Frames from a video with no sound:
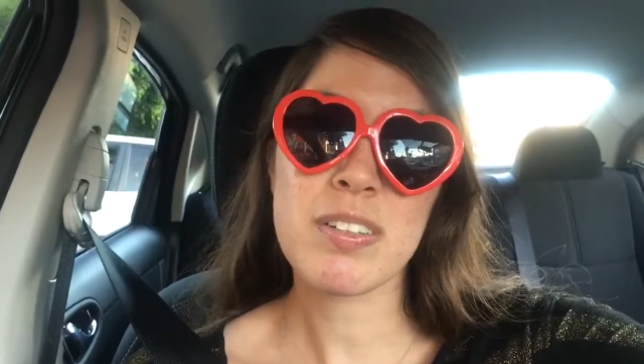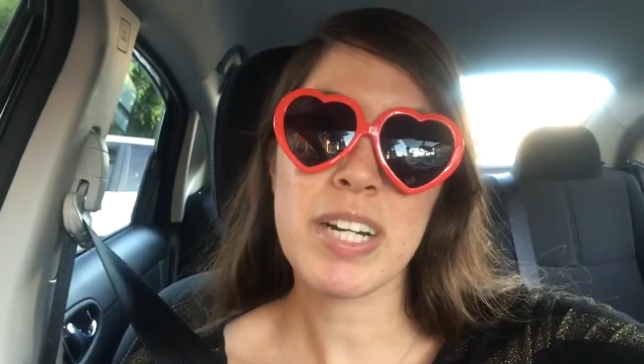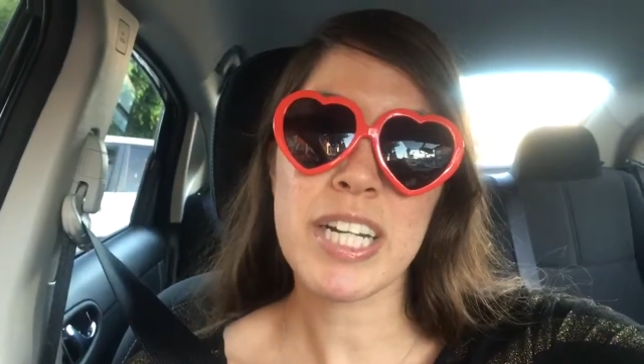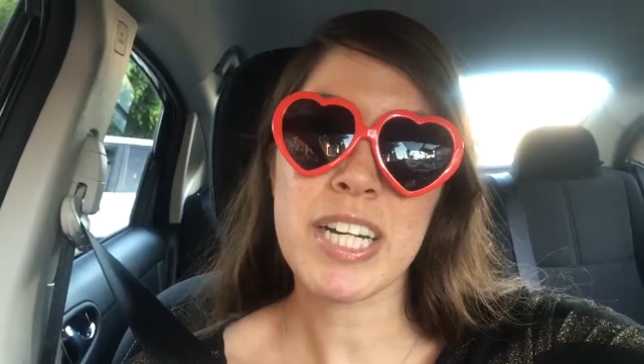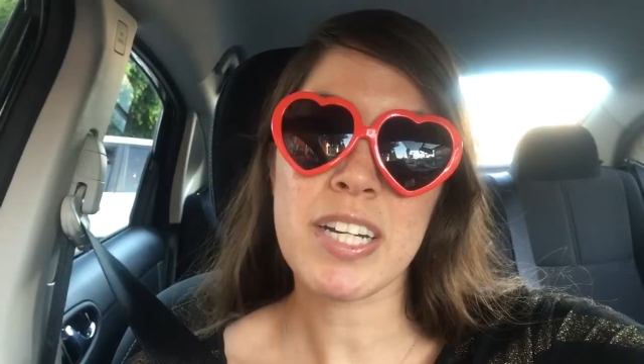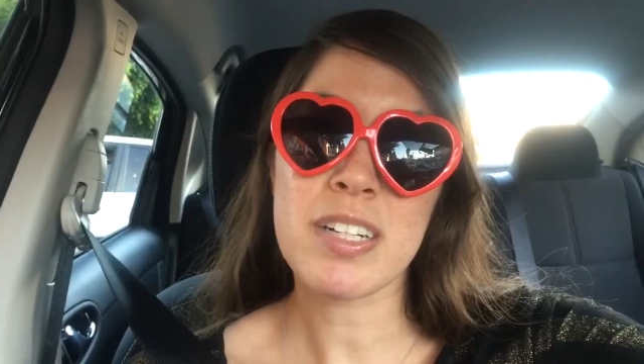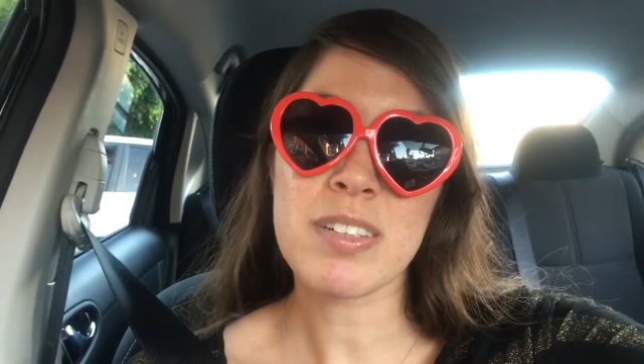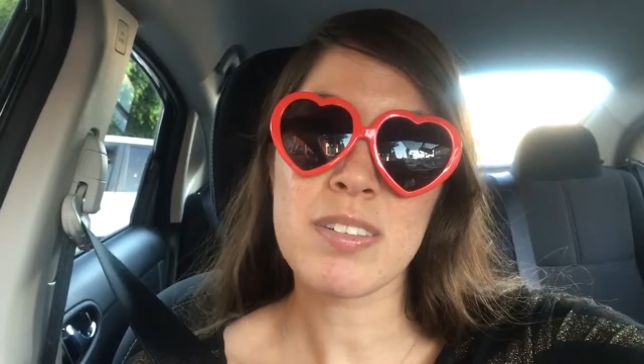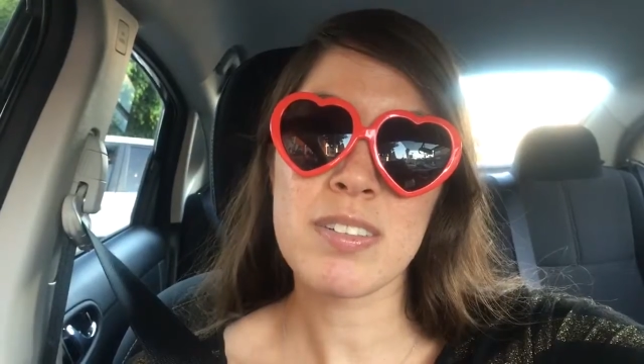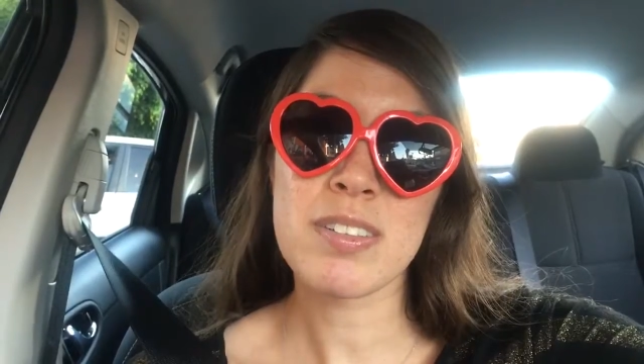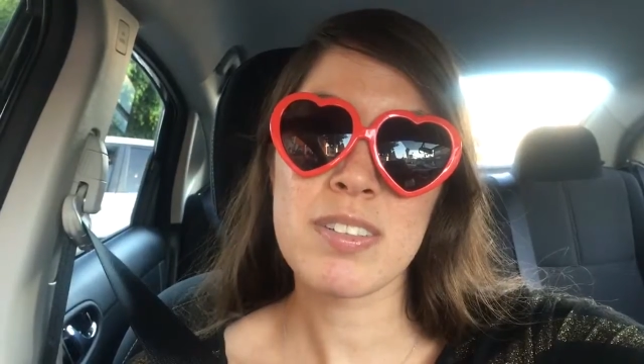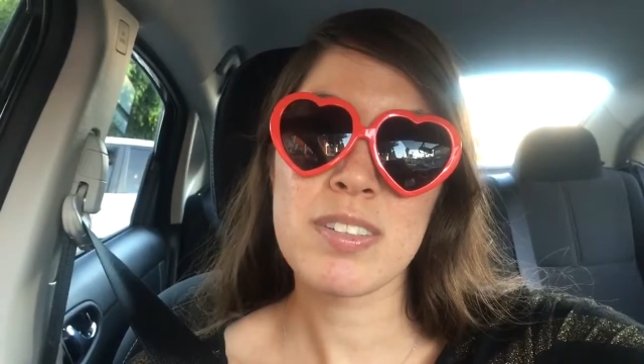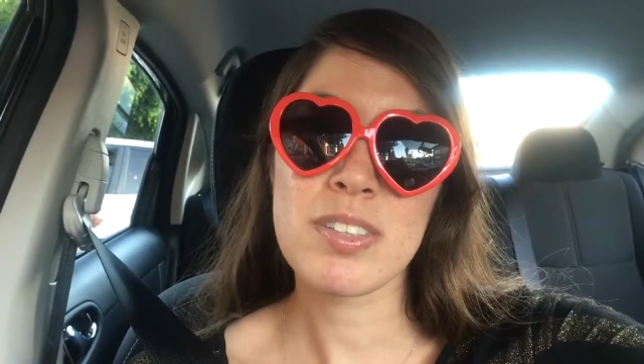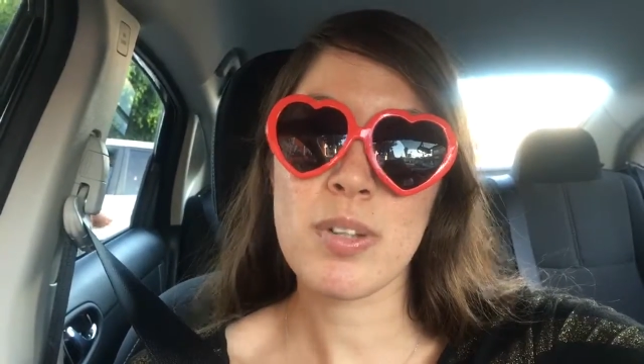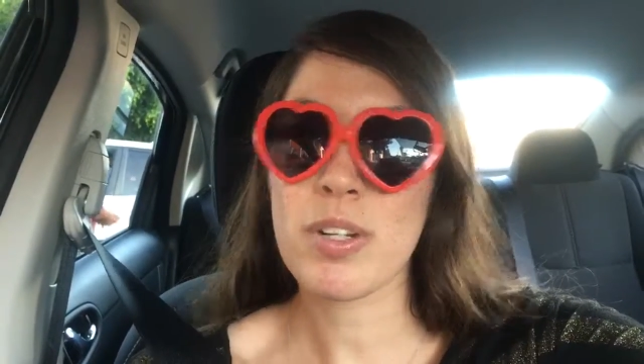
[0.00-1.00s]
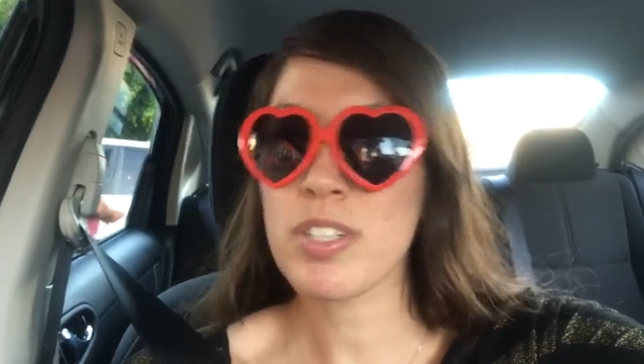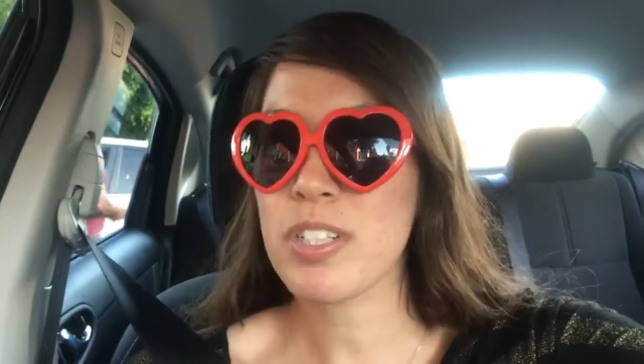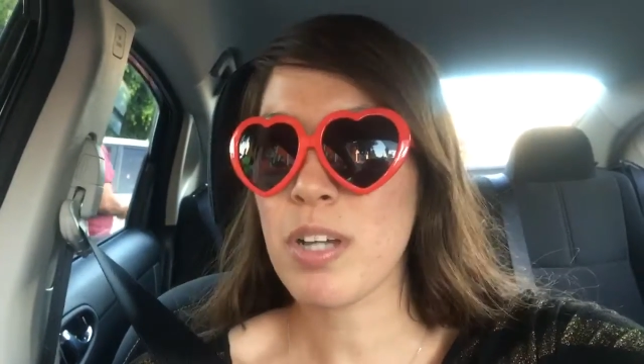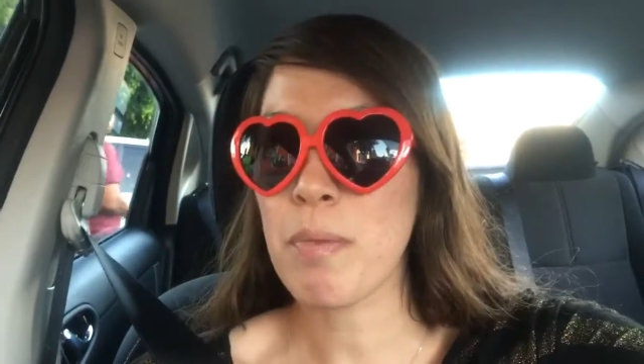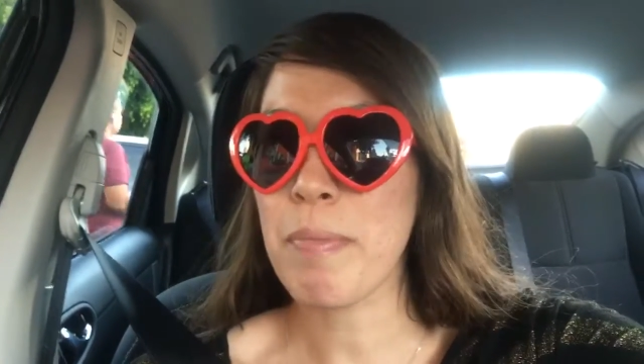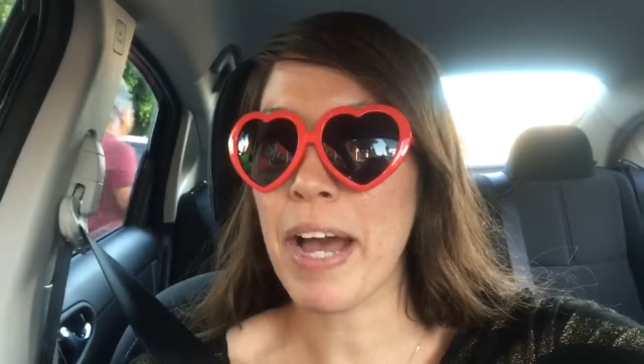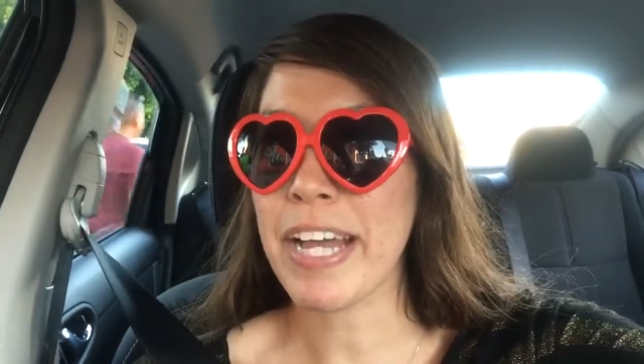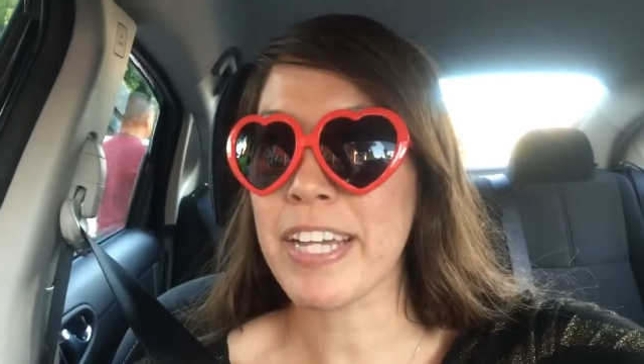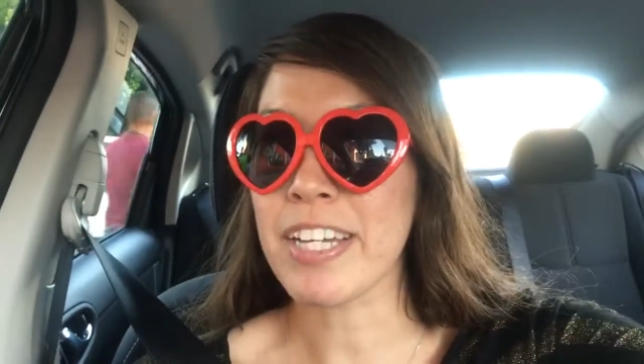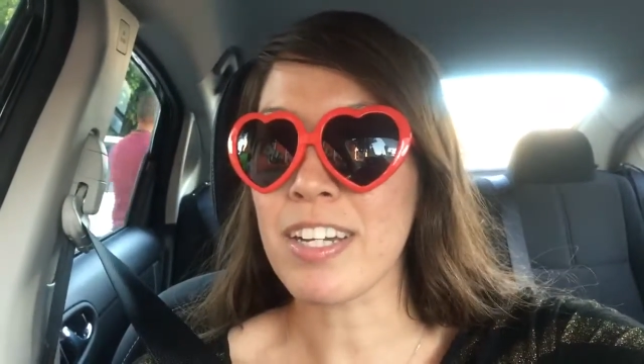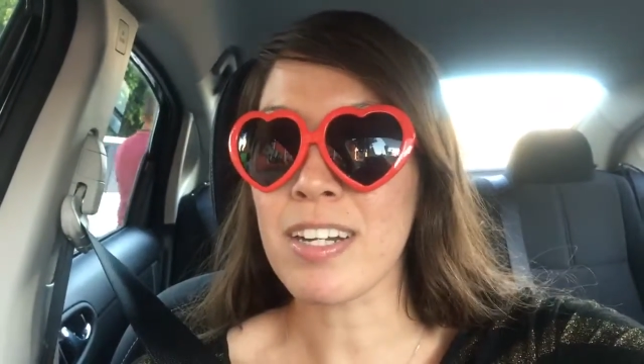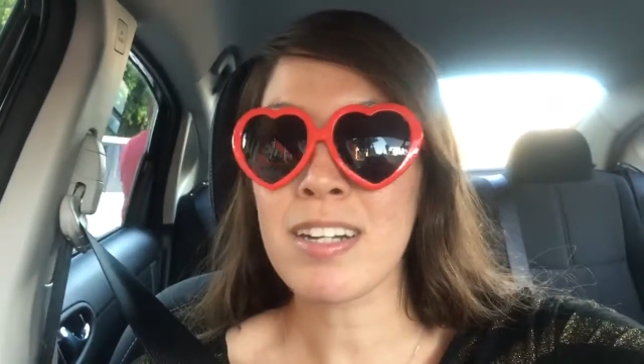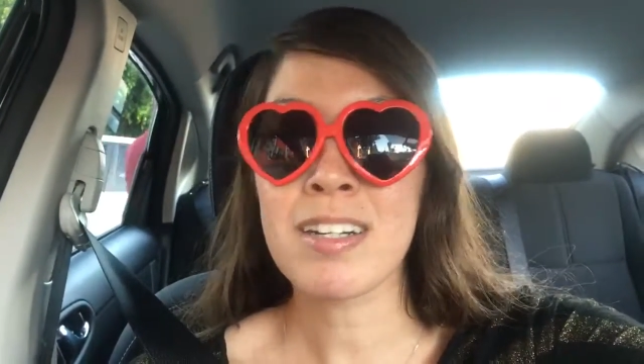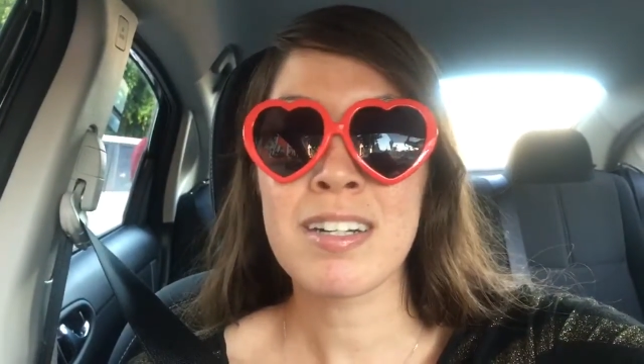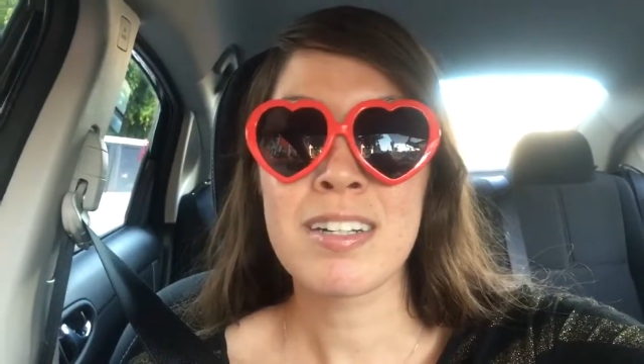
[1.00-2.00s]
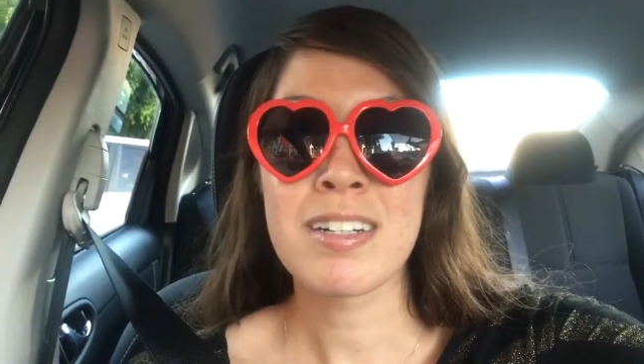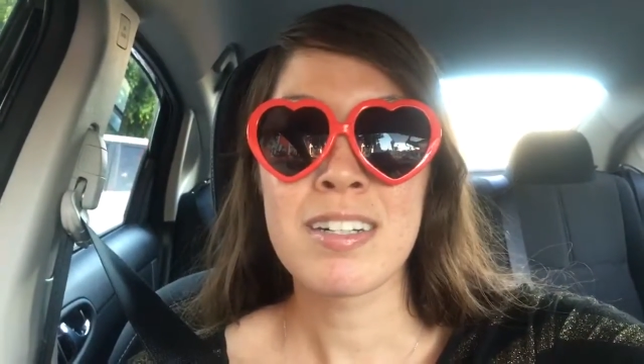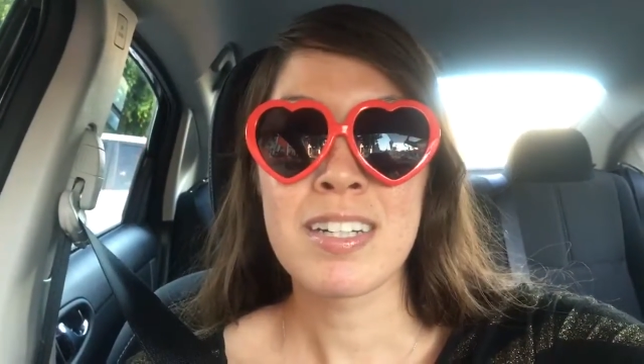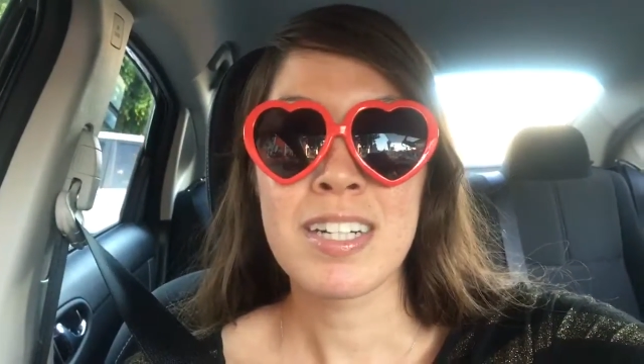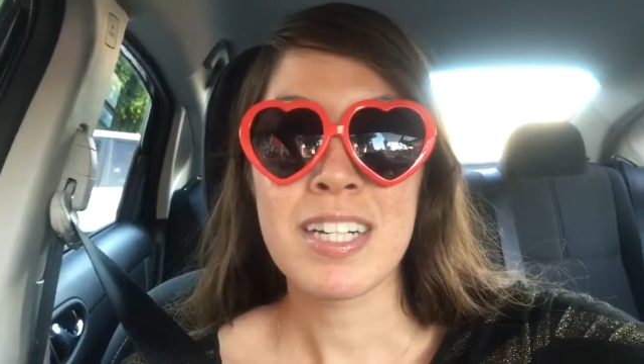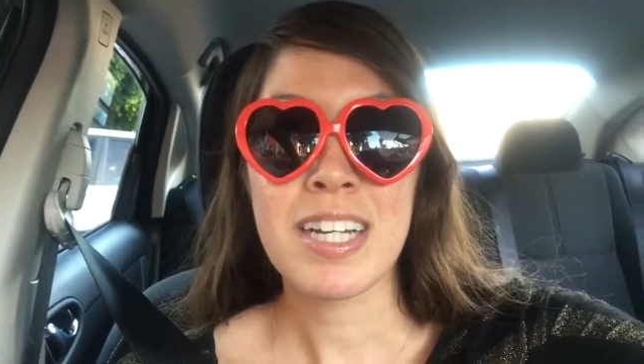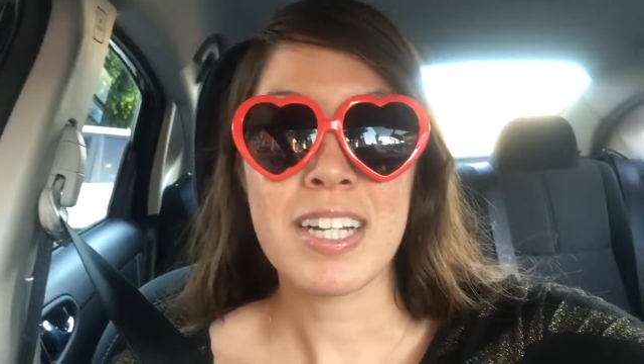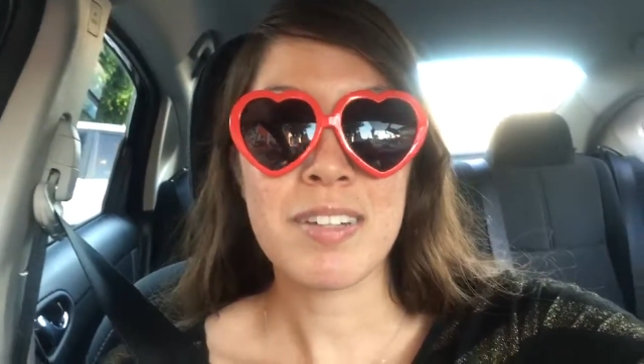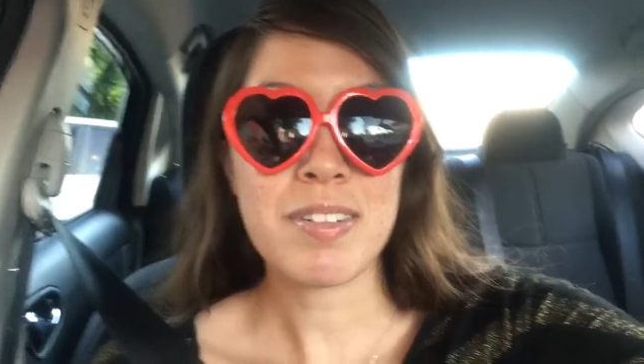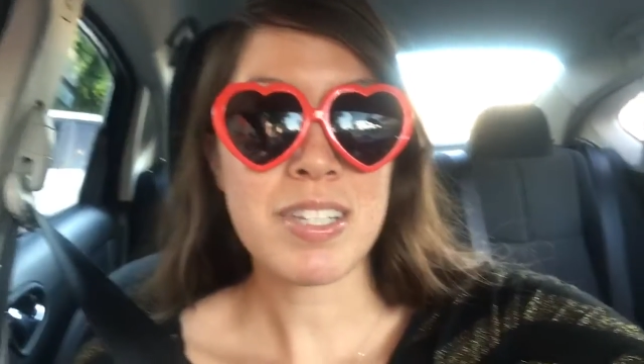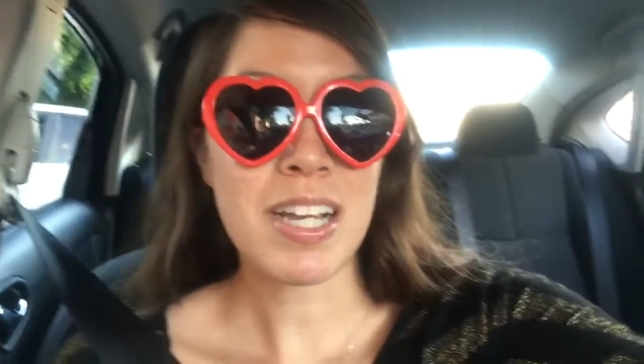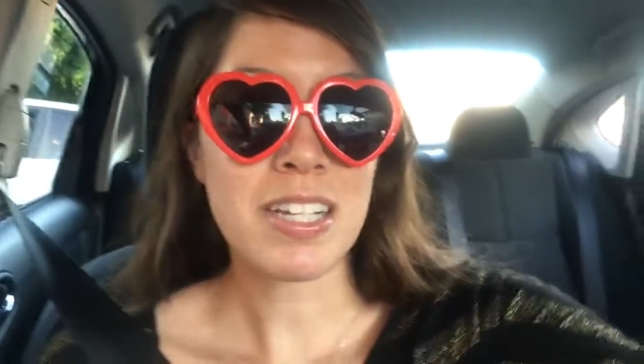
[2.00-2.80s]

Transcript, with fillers: right now, so I'll just come back here. And it was